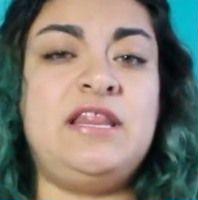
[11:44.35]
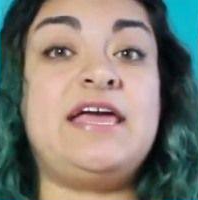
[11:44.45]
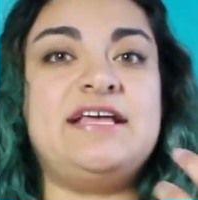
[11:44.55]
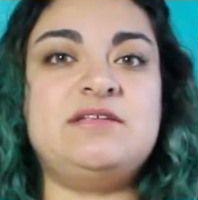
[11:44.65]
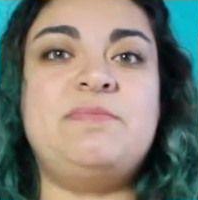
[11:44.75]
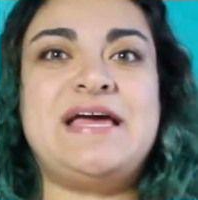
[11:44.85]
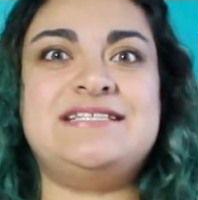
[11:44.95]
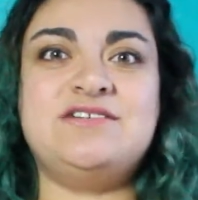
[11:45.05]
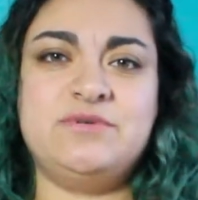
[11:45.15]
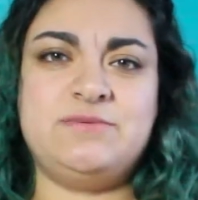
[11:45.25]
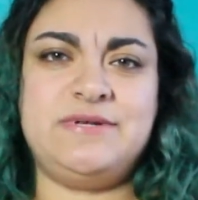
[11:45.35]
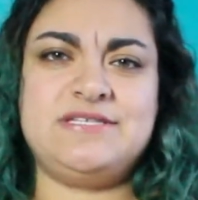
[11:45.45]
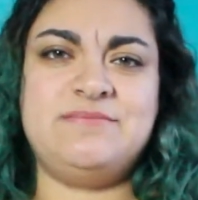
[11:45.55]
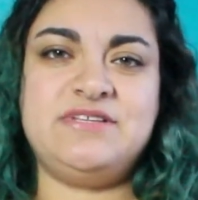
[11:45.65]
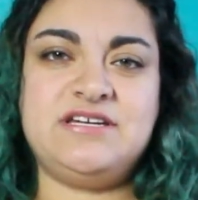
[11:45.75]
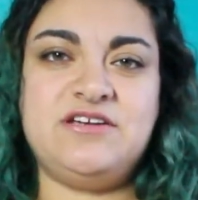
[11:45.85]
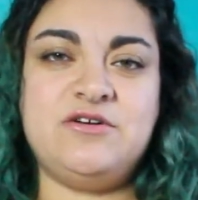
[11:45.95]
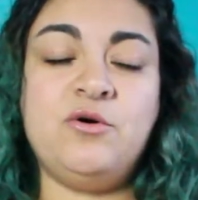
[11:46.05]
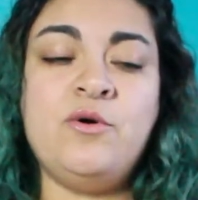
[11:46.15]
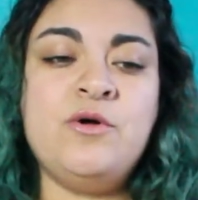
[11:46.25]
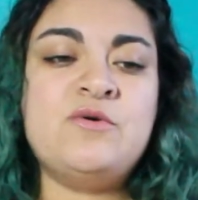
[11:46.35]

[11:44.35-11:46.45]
like independent responsibility, you know.